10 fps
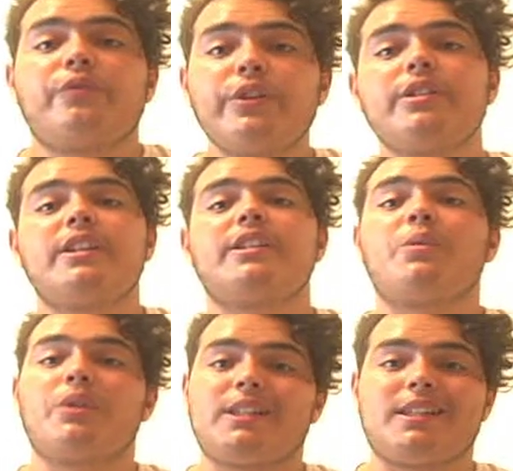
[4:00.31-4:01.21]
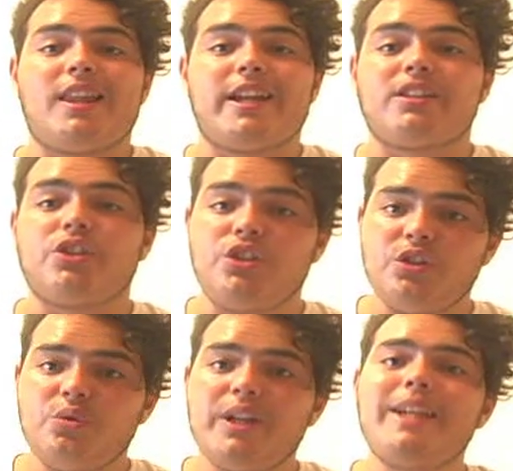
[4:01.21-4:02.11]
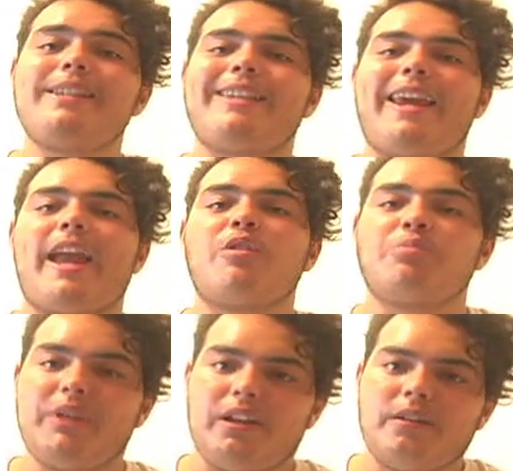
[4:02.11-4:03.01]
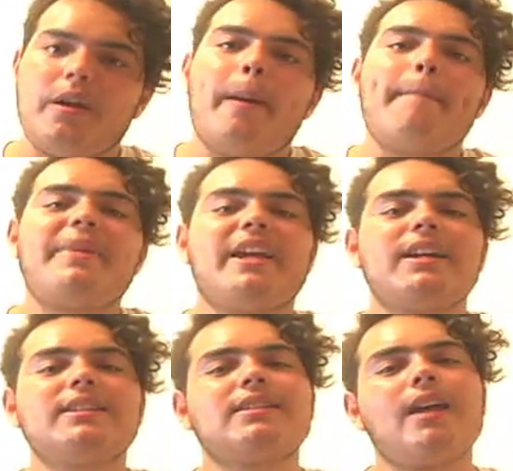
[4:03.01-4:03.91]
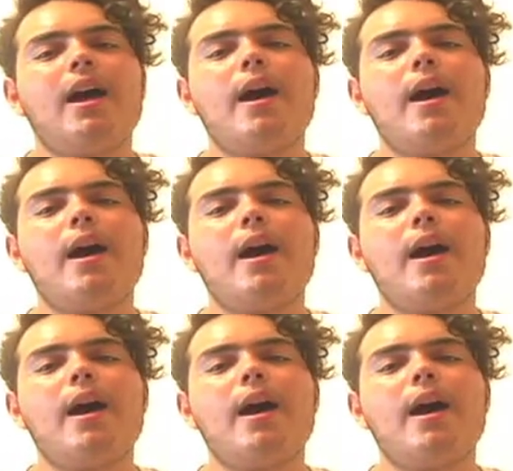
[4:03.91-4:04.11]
first things he wants his alliance to do is take out Bill. Because,